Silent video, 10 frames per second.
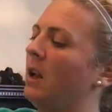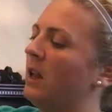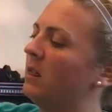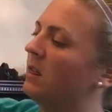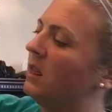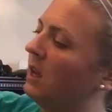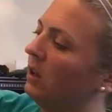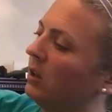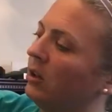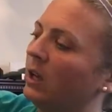and they
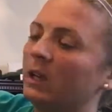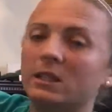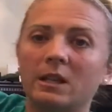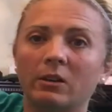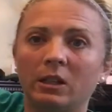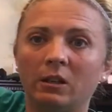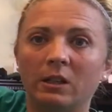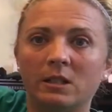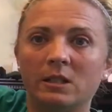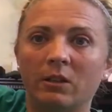are located down here
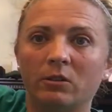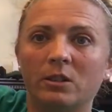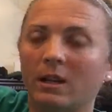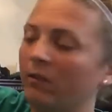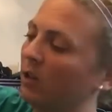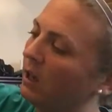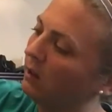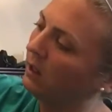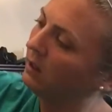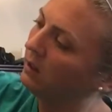in southern Stafford
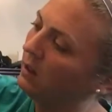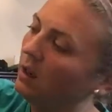County.